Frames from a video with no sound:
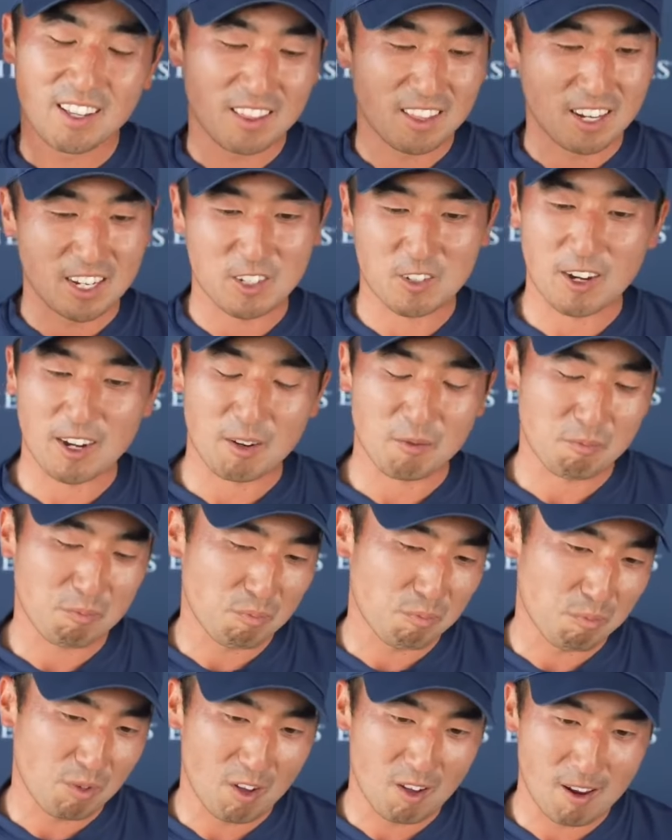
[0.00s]
Then I try to
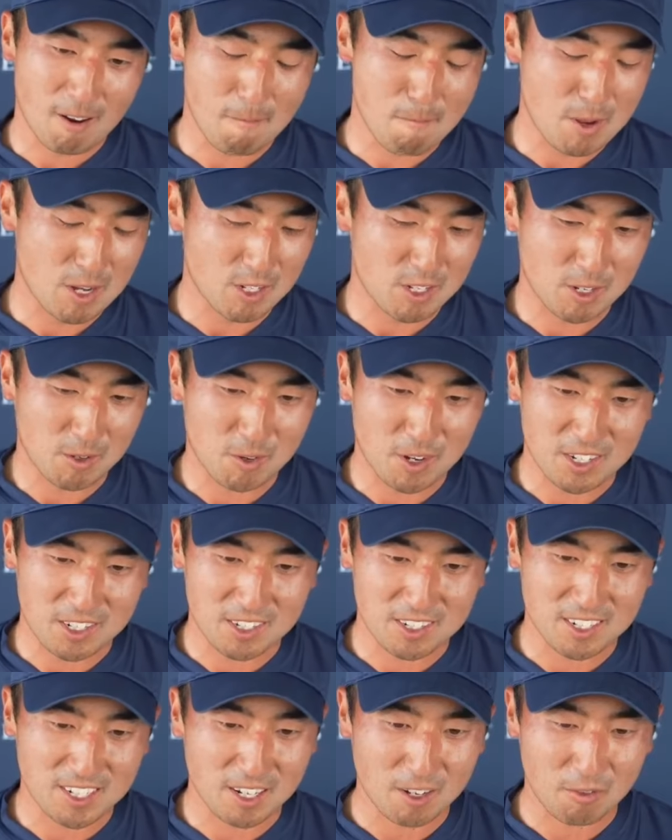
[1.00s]
pull out a pitching wedge
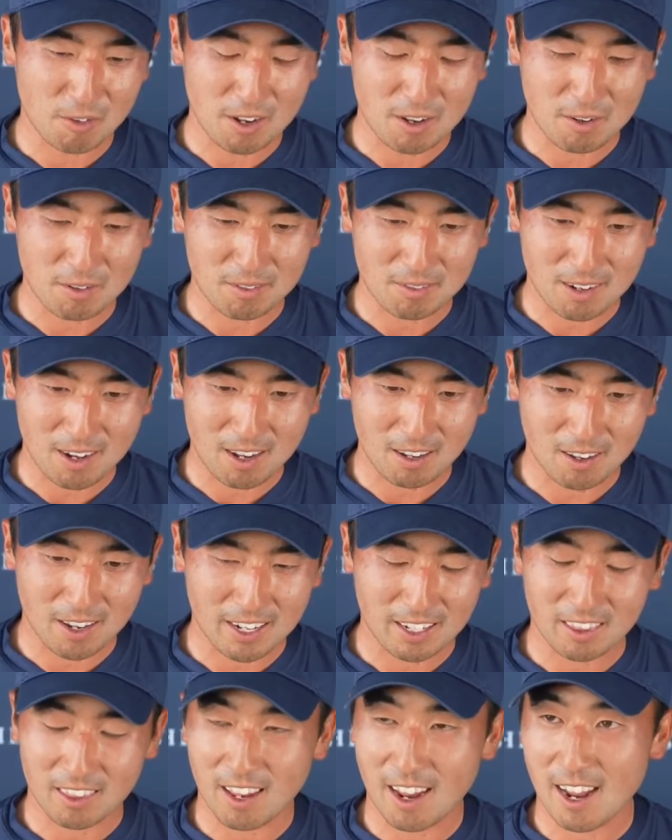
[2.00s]
and see if I
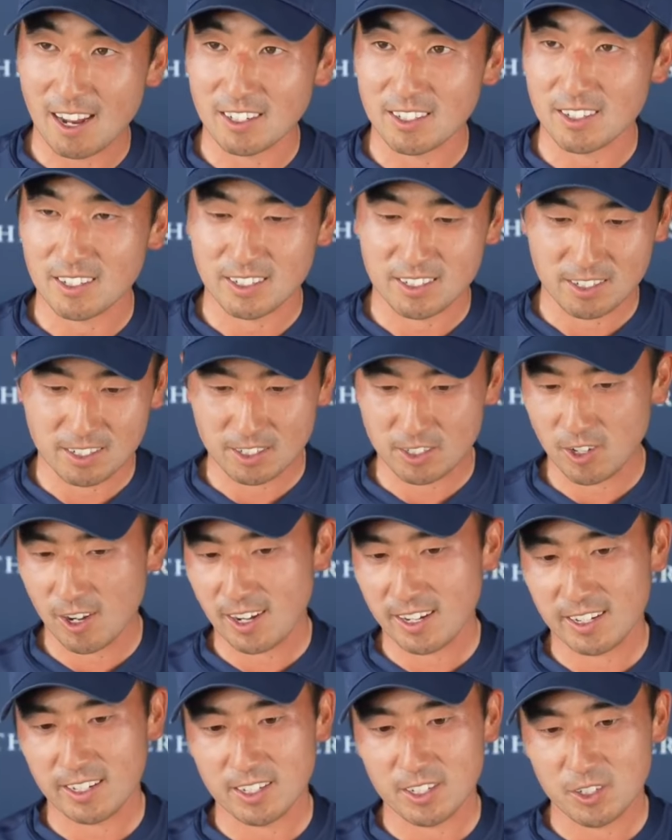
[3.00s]
like that to try
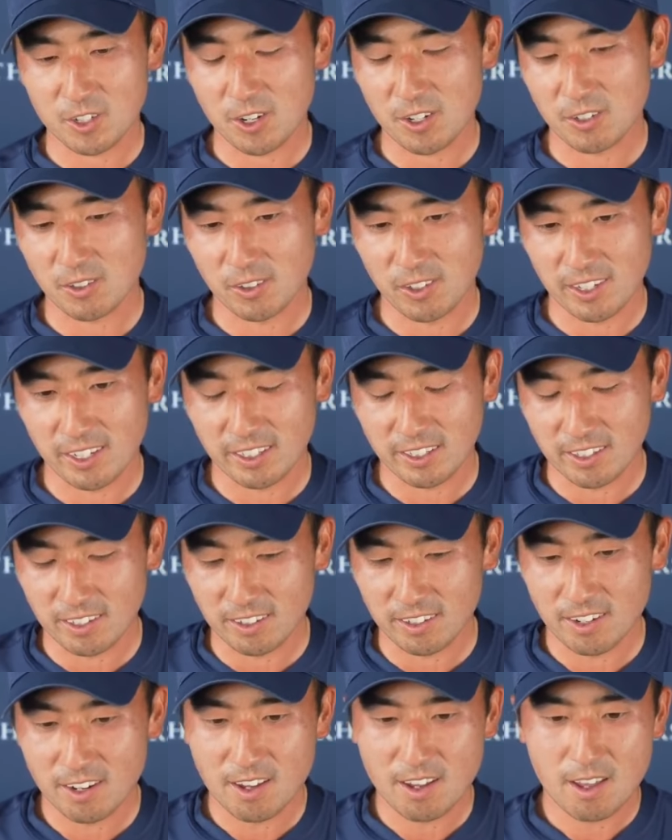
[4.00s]
to get it trundling.
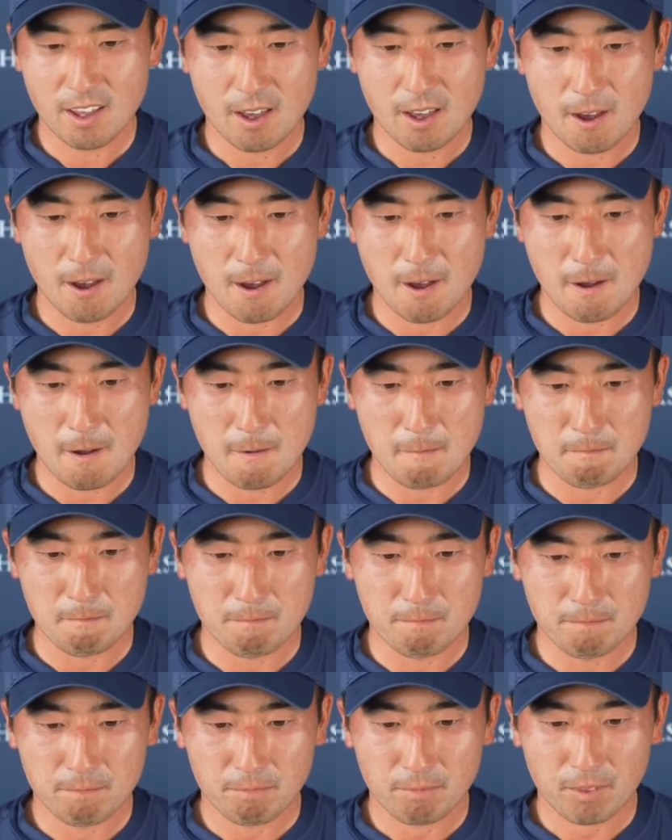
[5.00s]
And
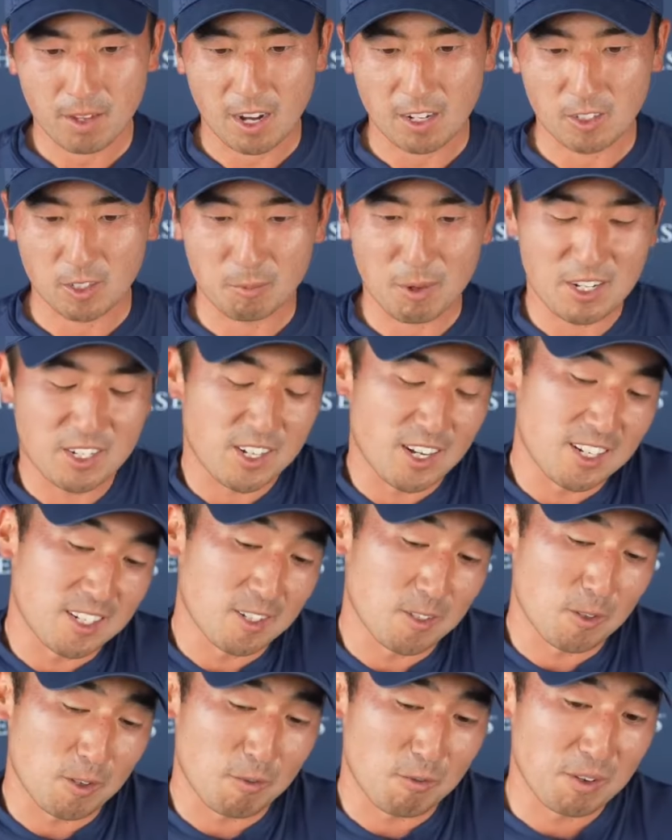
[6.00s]
I took my
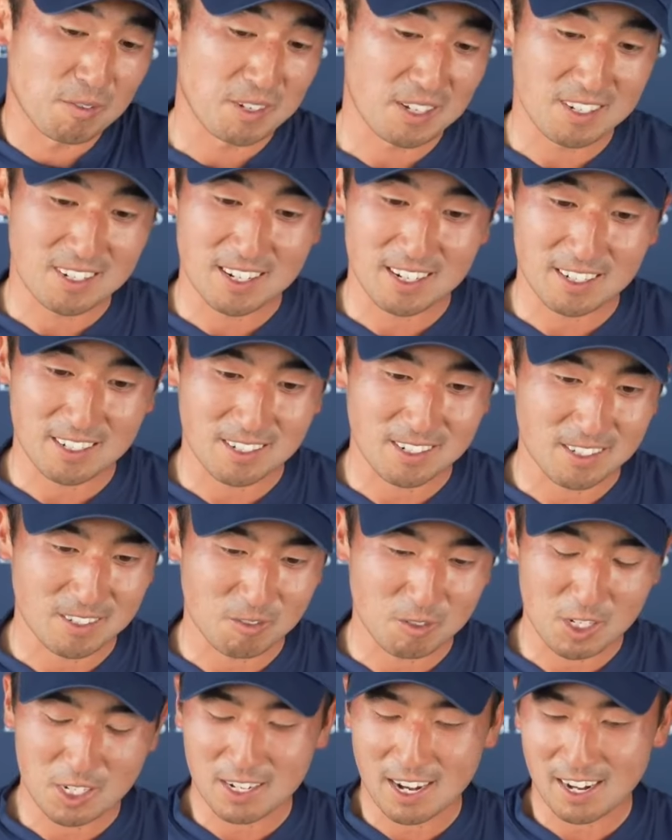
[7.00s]
chances with a 56,
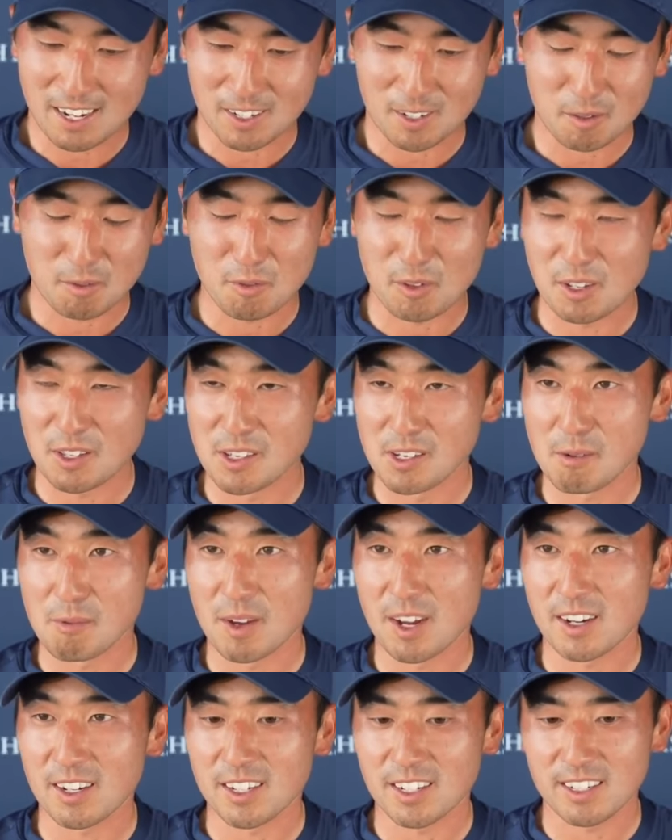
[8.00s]
just had a good feeling
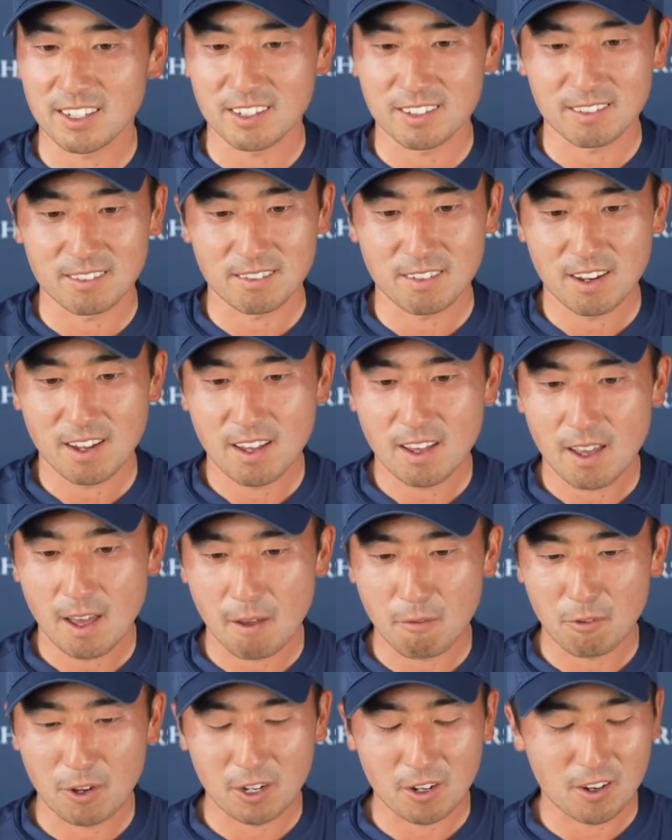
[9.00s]
about it. And
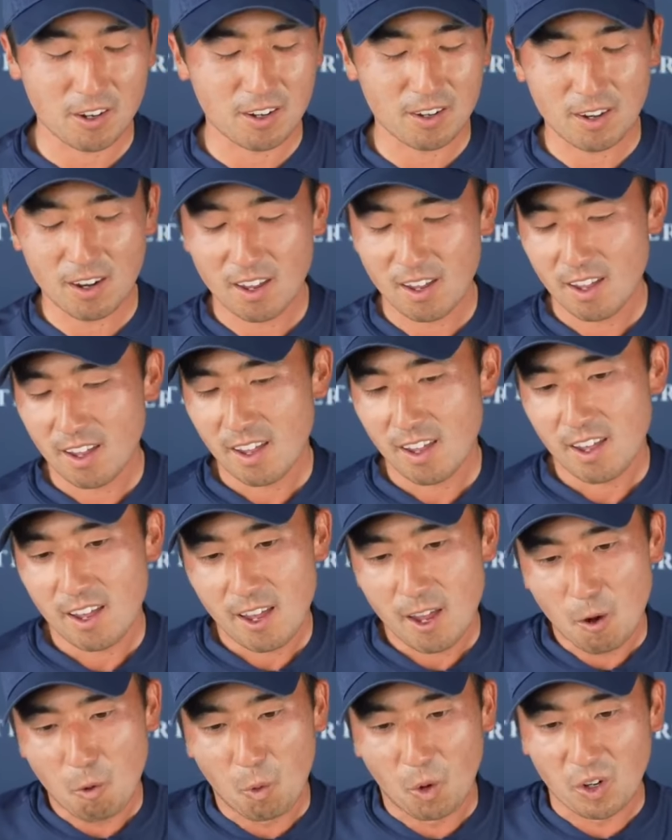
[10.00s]
I figured,
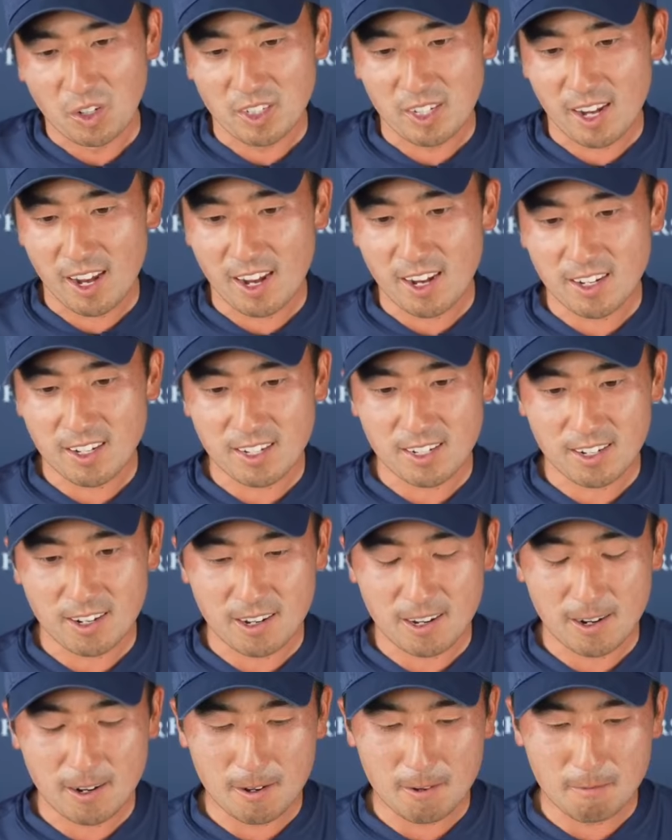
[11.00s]
worst case,
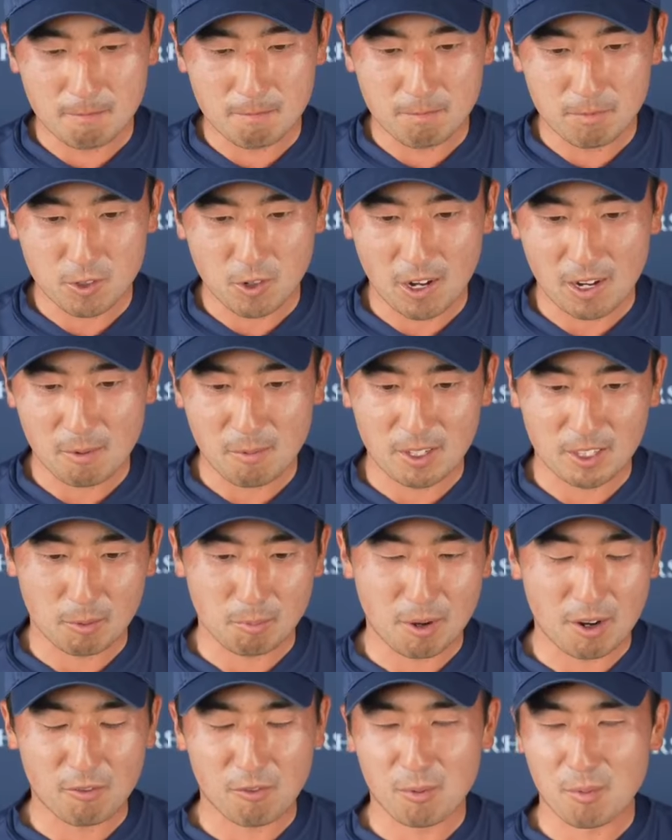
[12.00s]
try to make the
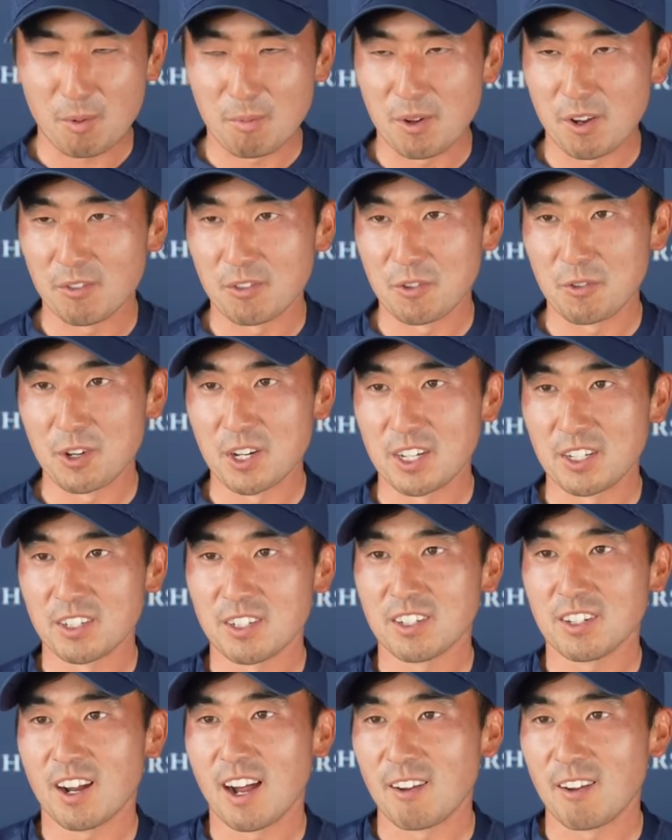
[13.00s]
putt from above the ridge.